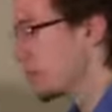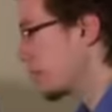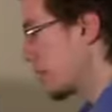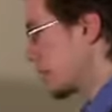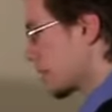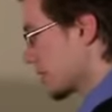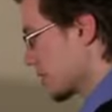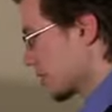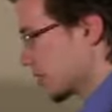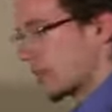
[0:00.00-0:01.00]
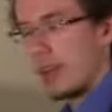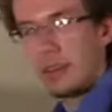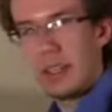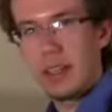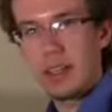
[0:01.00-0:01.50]
play middle C with your
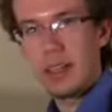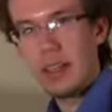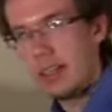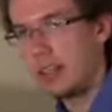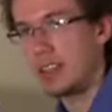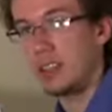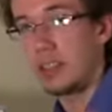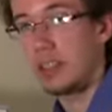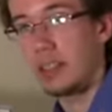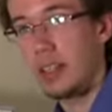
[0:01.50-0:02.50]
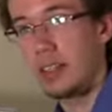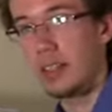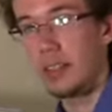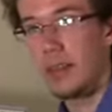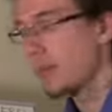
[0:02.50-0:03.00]
left hand. That's all they're trying to do.